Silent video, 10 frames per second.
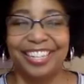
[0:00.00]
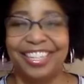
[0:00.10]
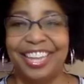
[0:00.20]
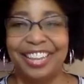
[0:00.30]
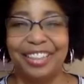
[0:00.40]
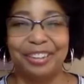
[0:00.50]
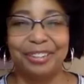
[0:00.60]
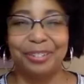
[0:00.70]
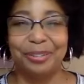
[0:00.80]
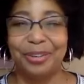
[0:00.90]
to end their
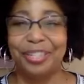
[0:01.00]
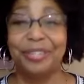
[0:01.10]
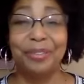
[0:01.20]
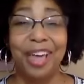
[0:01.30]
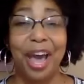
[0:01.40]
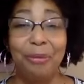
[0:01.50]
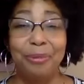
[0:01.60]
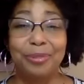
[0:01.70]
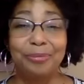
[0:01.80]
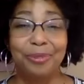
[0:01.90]
story. So that
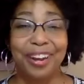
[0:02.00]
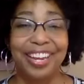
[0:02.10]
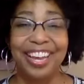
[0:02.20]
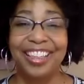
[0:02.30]
was Running